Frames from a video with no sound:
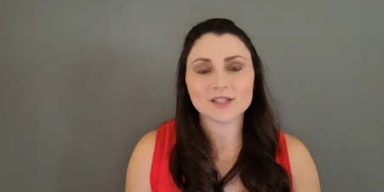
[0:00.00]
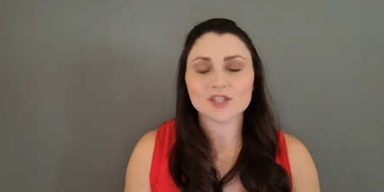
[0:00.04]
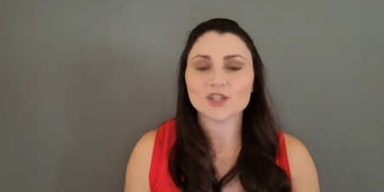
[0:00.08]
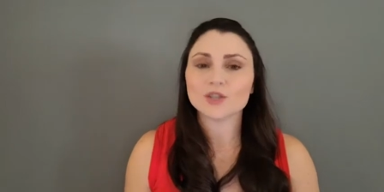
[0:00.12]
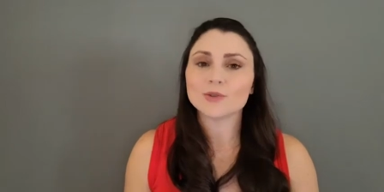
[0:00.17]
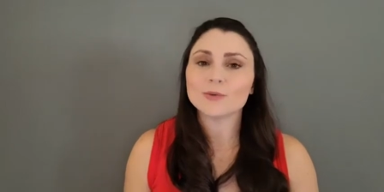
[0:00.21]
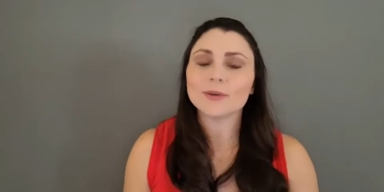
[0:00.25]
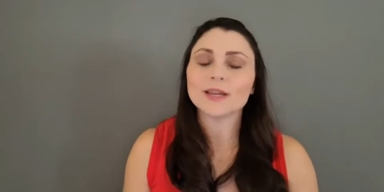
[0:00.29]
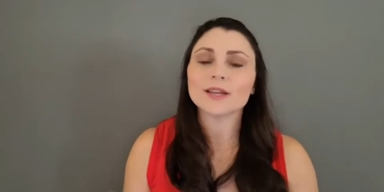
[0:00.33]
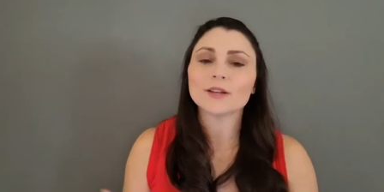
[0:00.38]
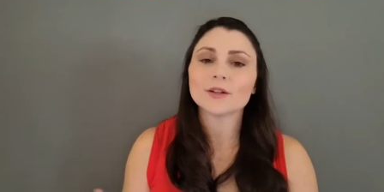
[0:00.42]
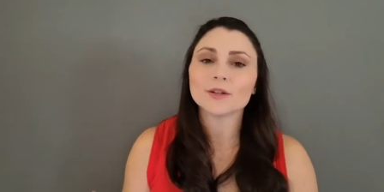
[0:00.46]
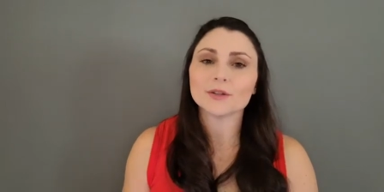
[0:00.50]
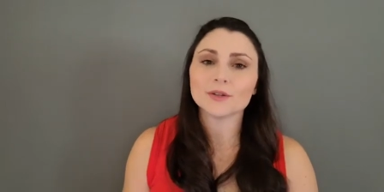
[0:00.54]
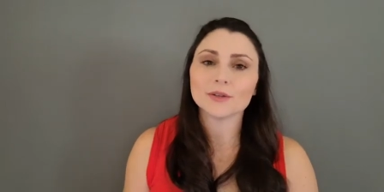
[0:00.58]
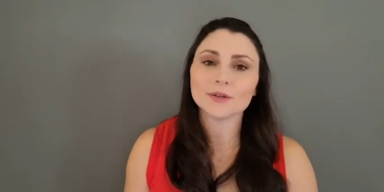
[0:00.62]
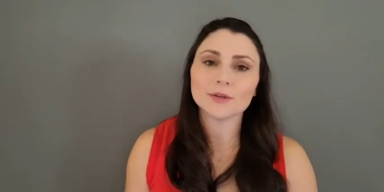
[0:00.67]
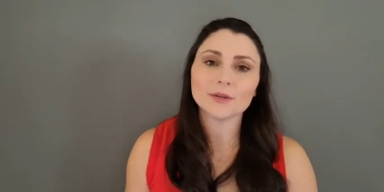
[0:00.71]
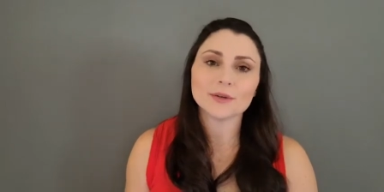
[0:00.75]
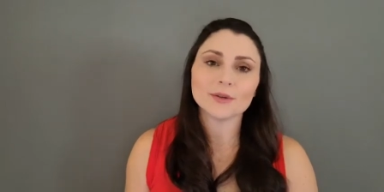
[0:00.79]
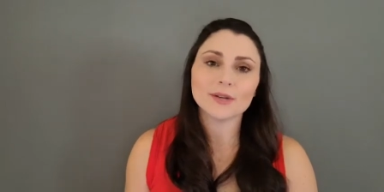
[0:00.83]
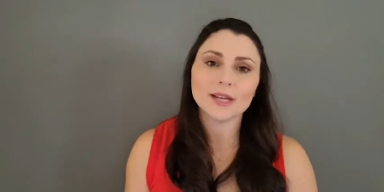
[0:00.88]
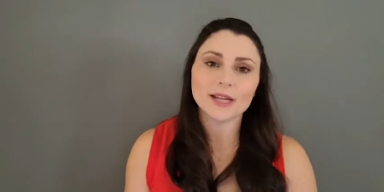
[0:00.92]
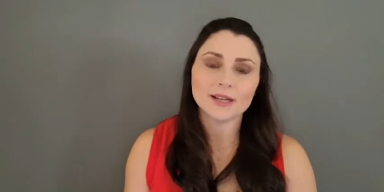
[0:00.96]
to
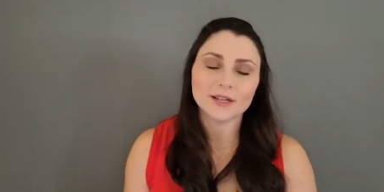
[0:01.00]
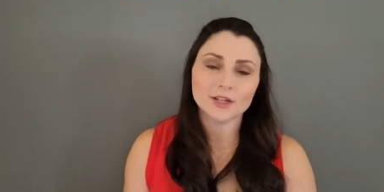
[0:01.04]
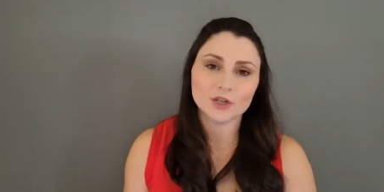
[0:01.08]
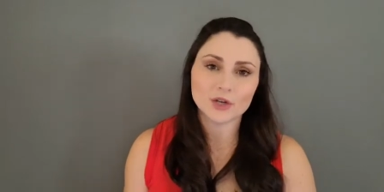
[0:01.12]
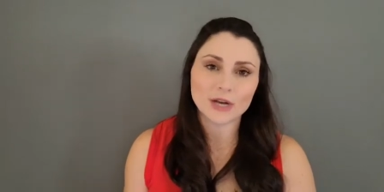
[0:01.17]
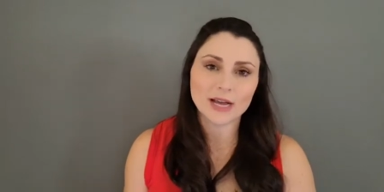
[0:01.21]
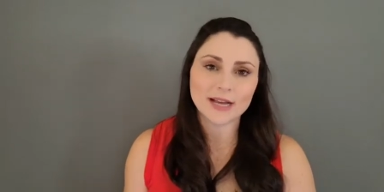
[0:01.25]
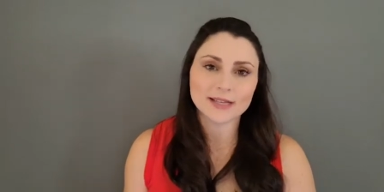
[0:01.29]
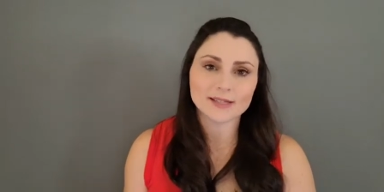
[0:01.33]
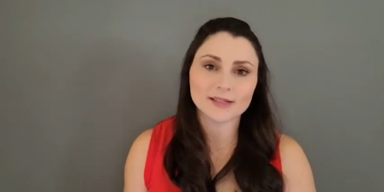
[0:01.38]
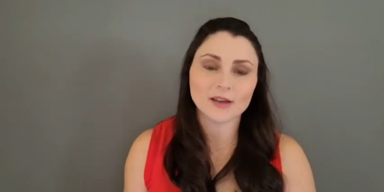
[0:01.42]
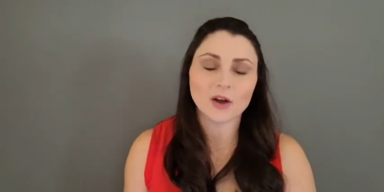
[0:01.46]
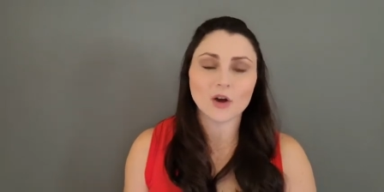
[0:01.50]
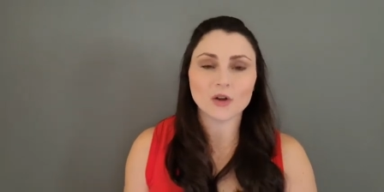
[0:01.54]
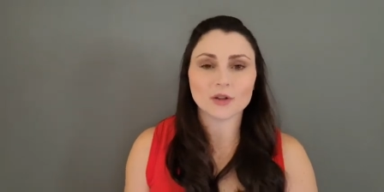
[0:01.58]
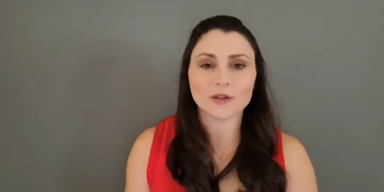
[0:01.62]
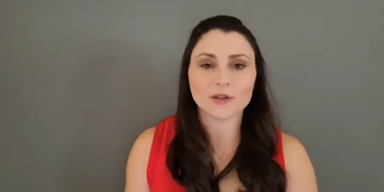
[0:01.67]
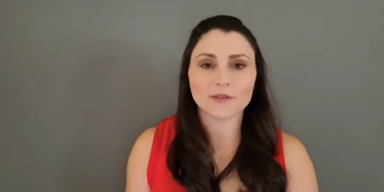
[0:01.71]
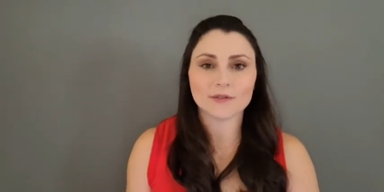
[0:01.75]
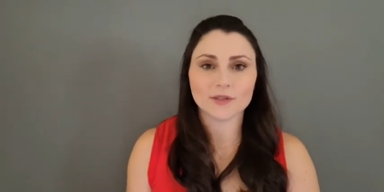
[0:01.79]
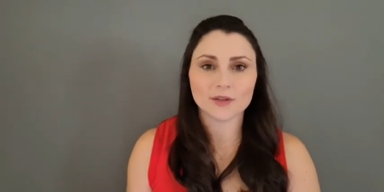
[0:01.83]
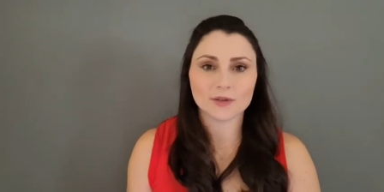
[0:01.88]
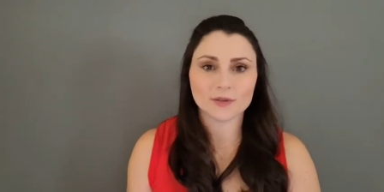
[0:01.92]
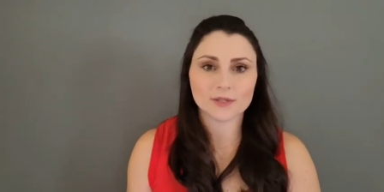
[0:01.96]
include and address all
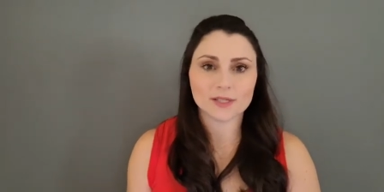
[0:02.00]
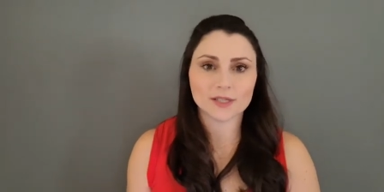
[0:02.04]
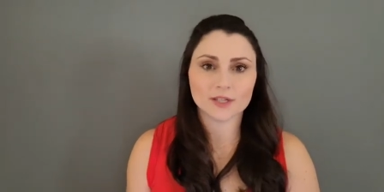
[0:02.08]
of those